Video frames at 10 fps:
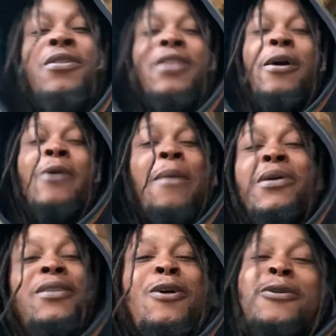Like I've
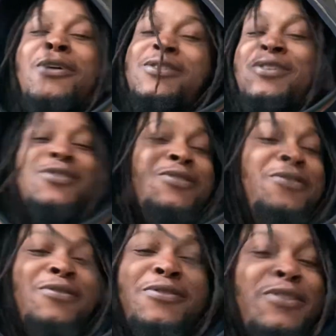been on her since
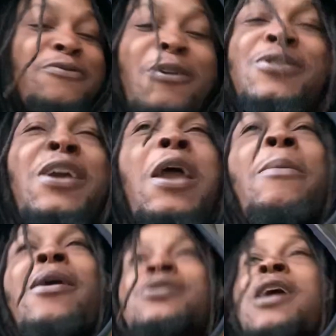she first came
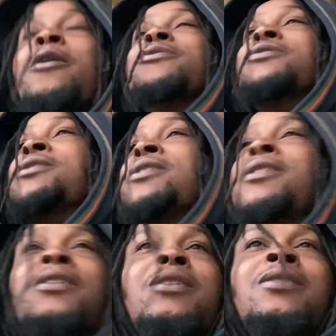out, so I was
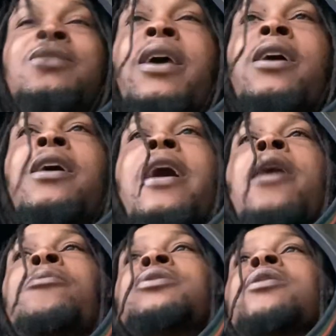tearing her
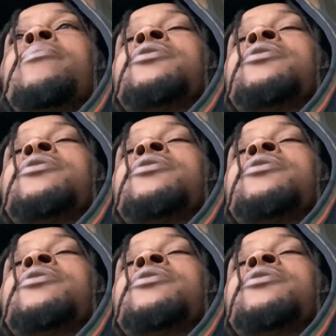albums up.